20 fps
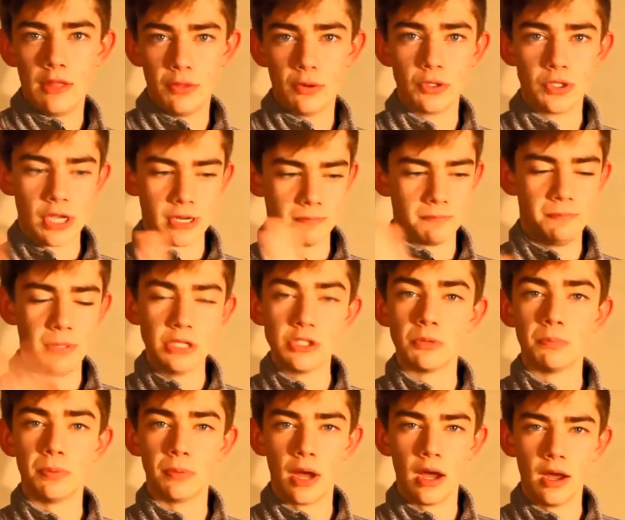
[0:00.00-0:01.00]
there's like a
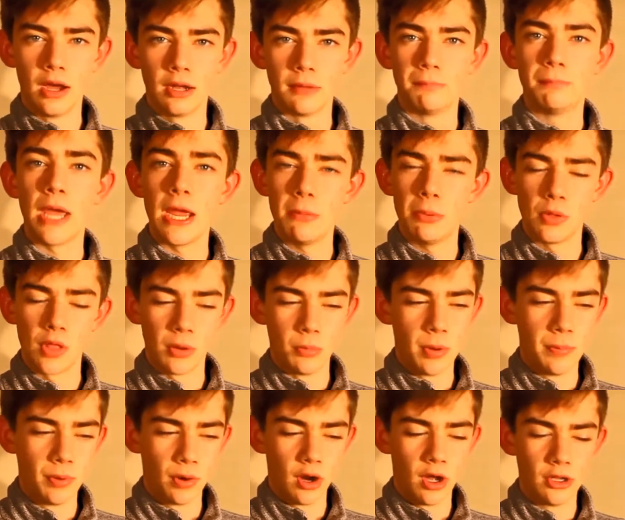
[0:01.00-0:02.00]
piece of paper that
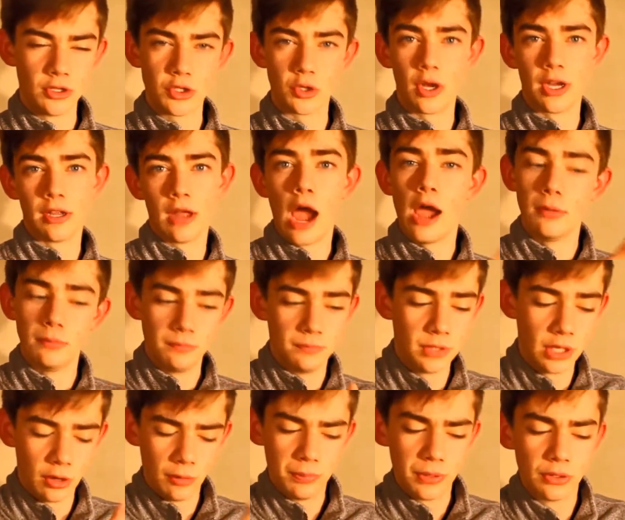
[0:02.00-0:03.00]
we put on, so I you know,